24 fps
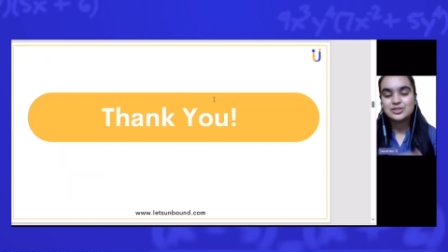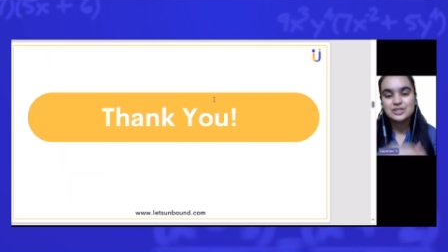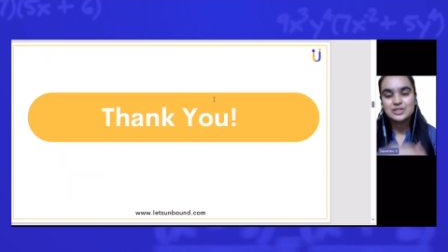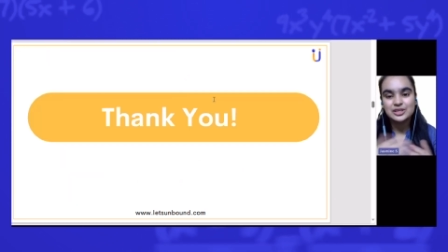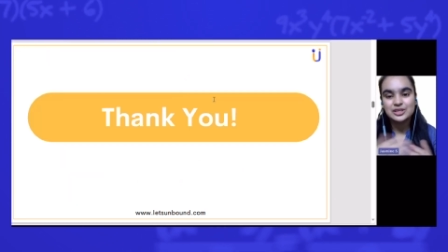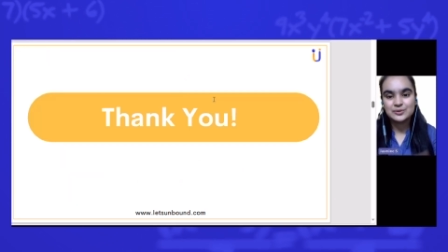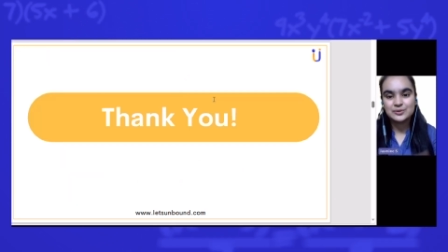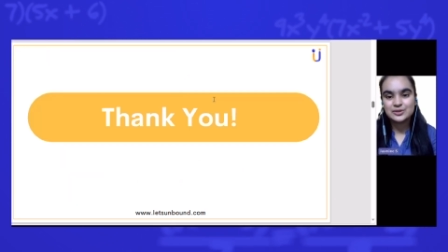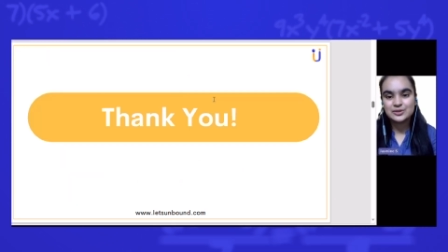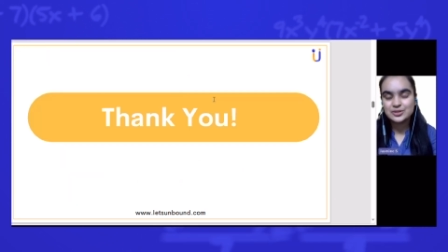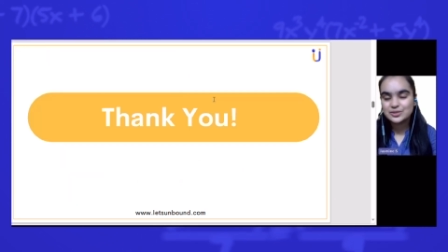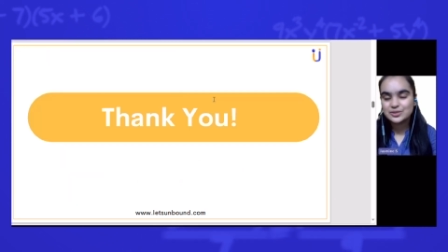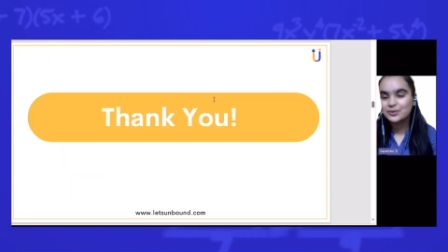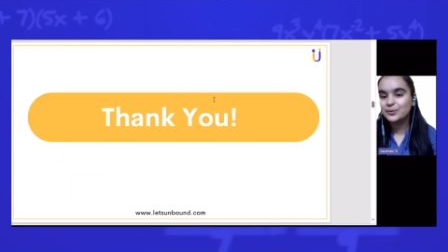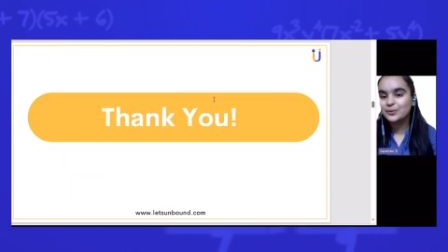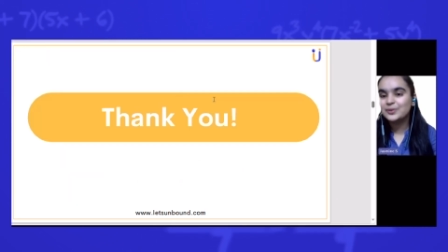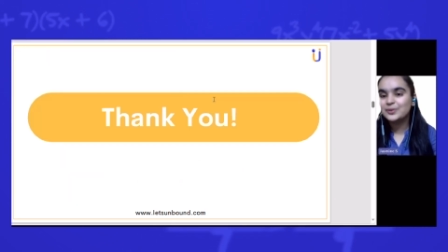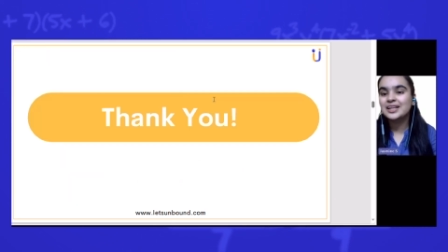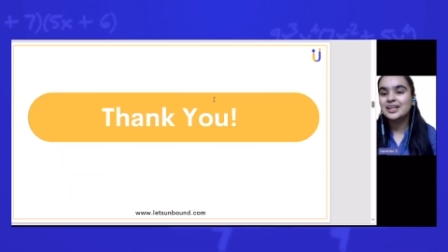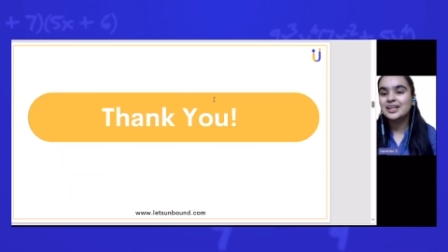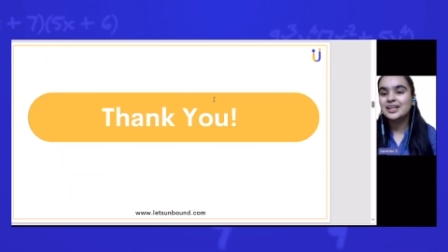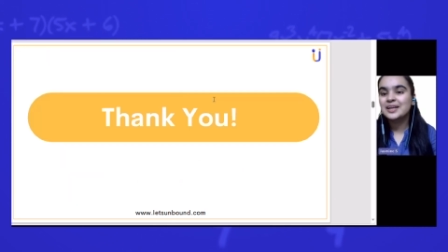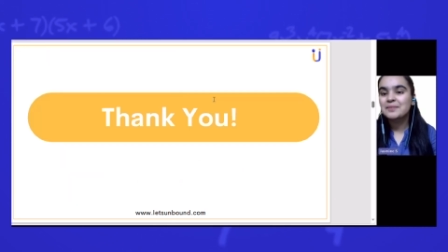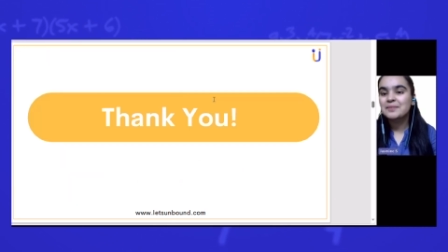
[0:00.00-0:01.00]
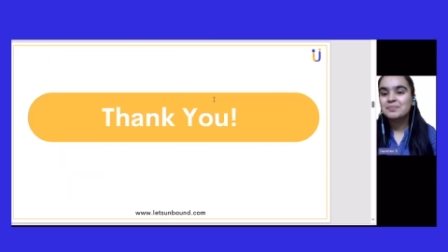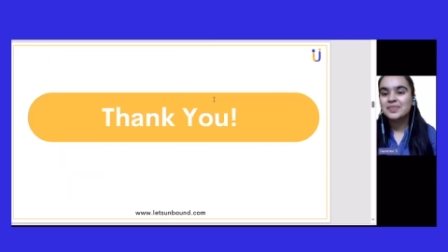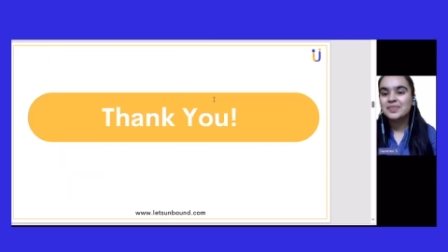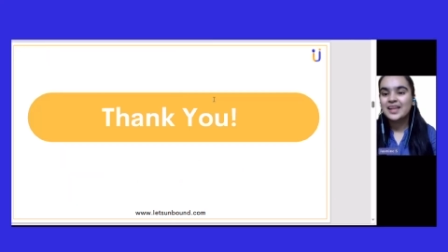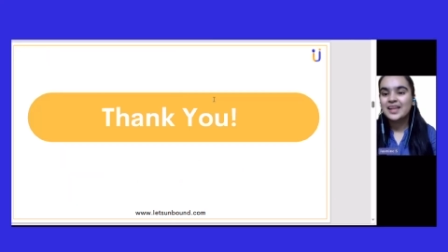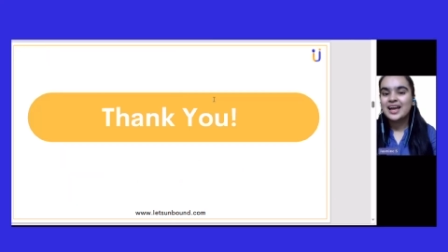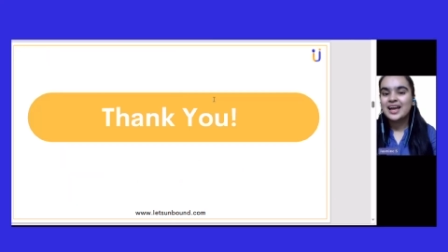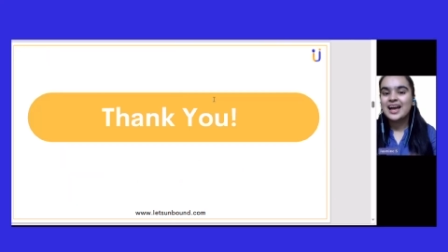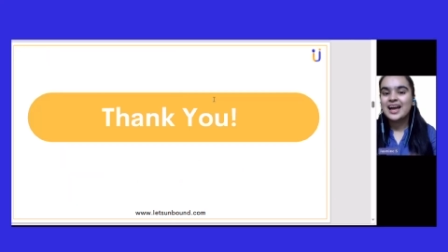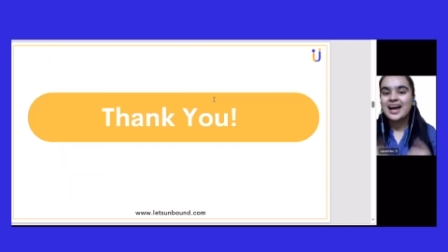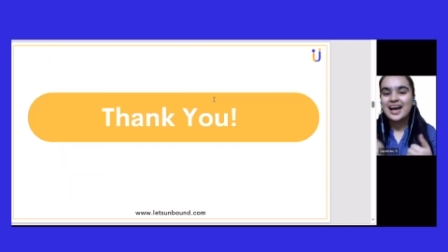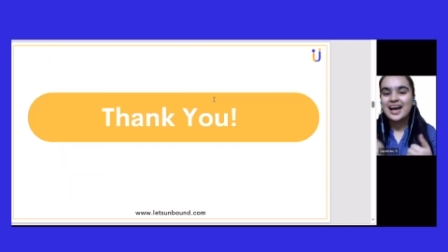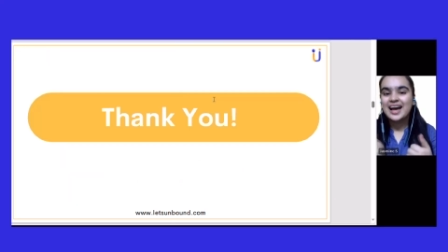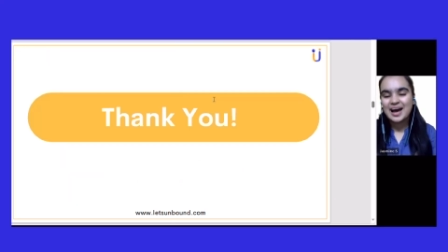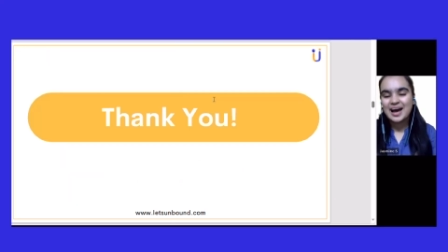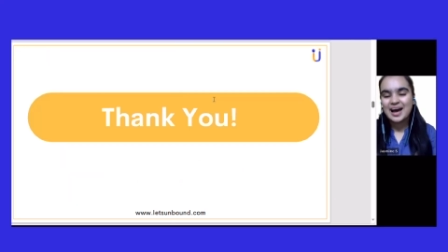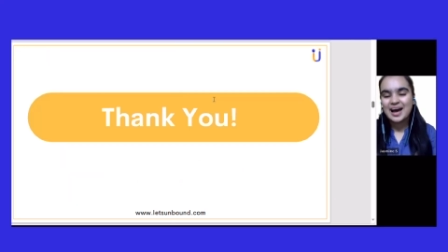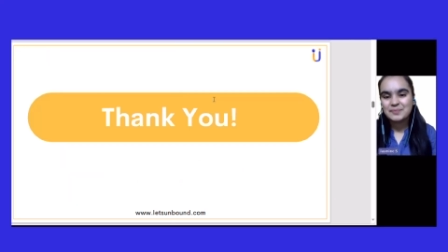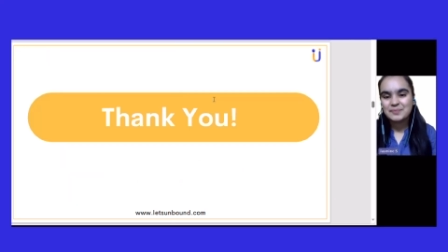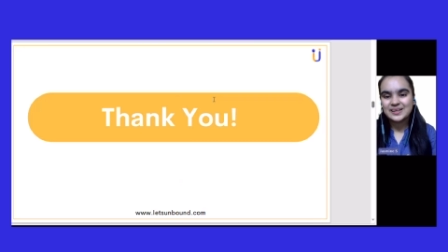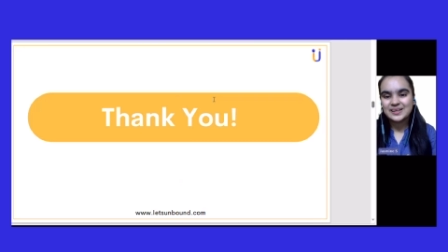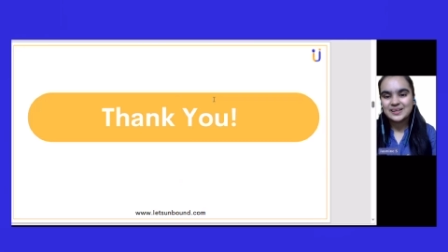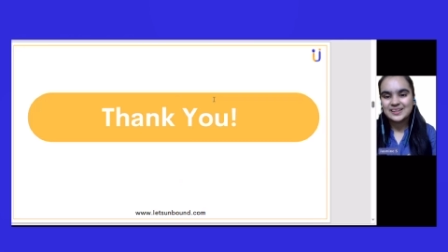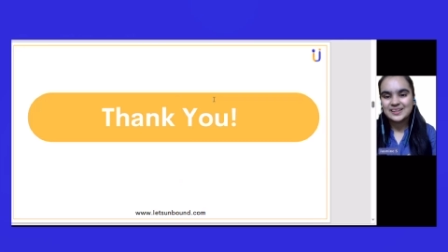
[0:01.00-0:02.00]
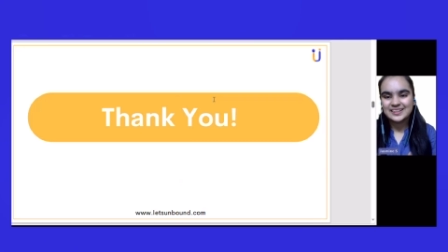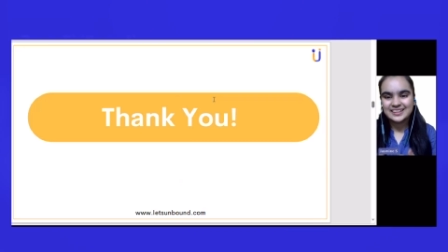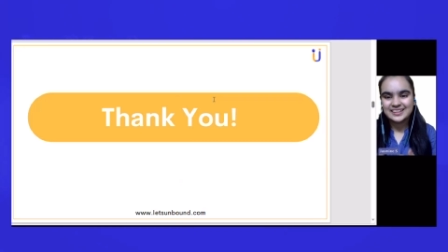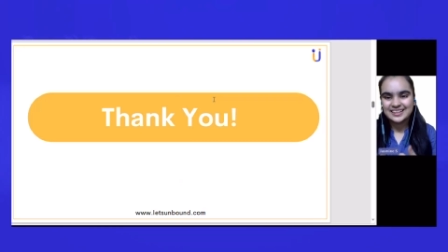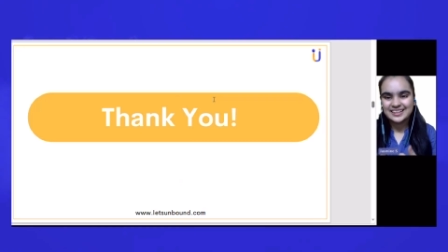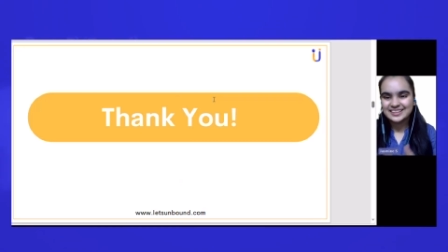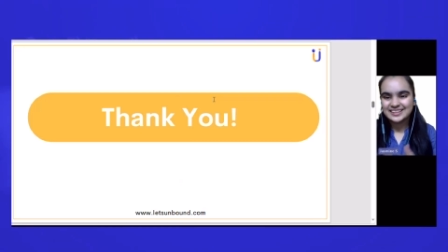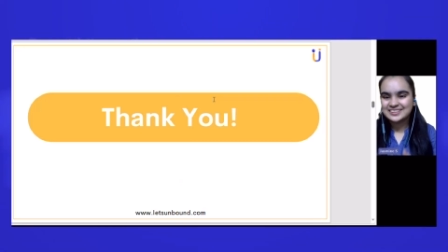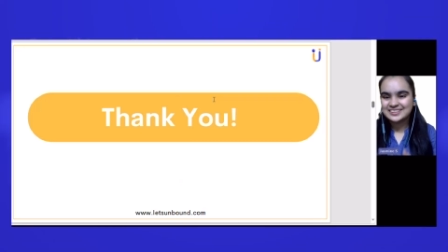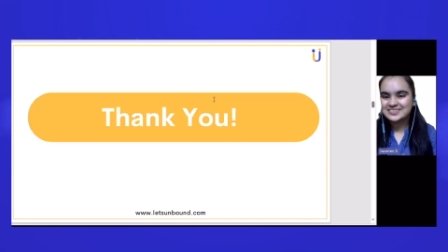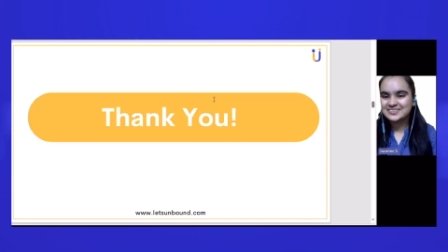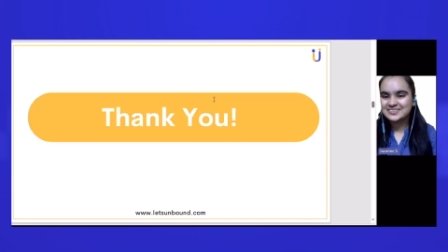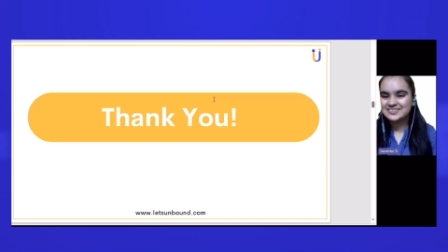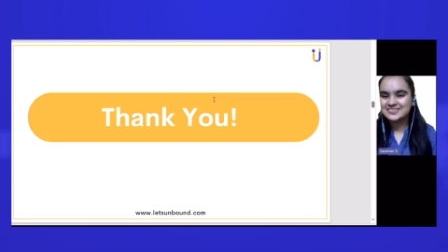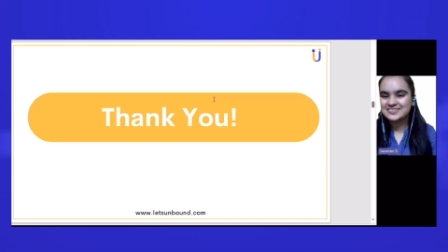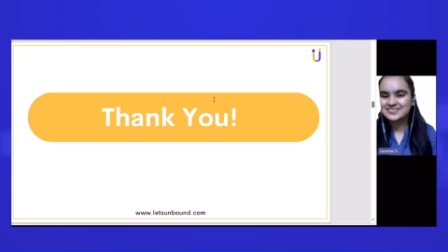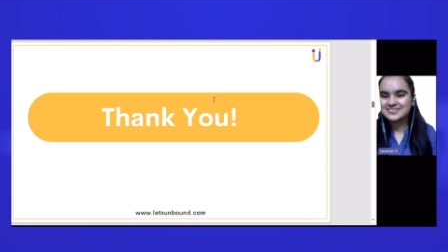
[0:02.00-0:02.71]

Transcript: See you soon. Happy learning.